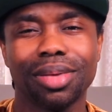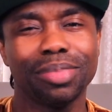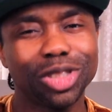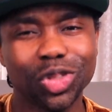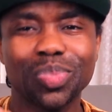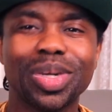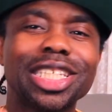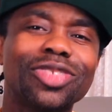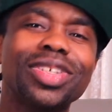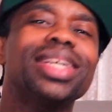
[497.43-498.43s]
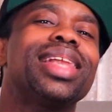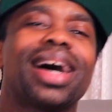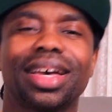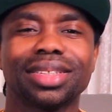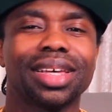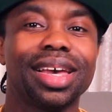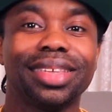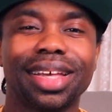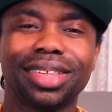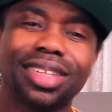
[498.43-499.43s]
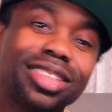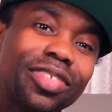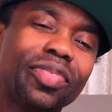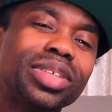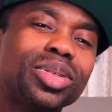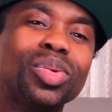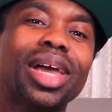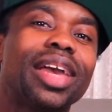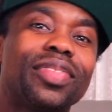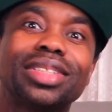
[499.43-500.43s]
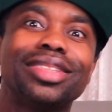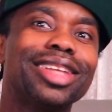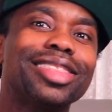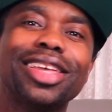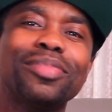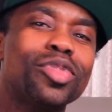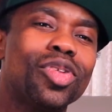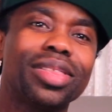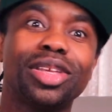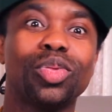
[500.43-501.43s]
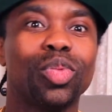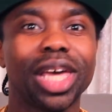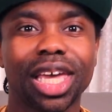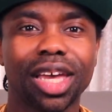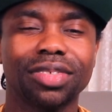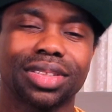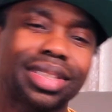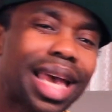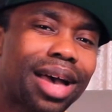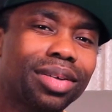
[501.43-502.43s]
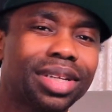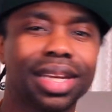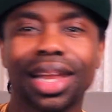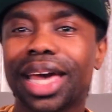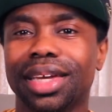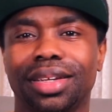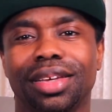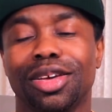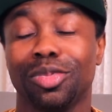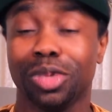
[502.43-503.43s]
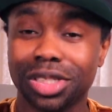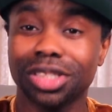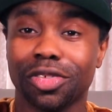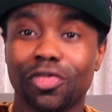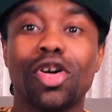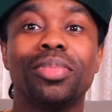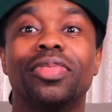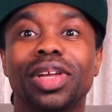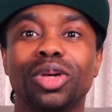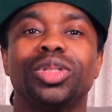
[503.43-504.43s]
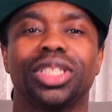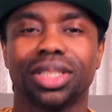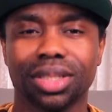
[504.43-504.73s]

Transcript: But you must realize that this physical life is nothing more than waves, sound, and light, which is a form of illusion.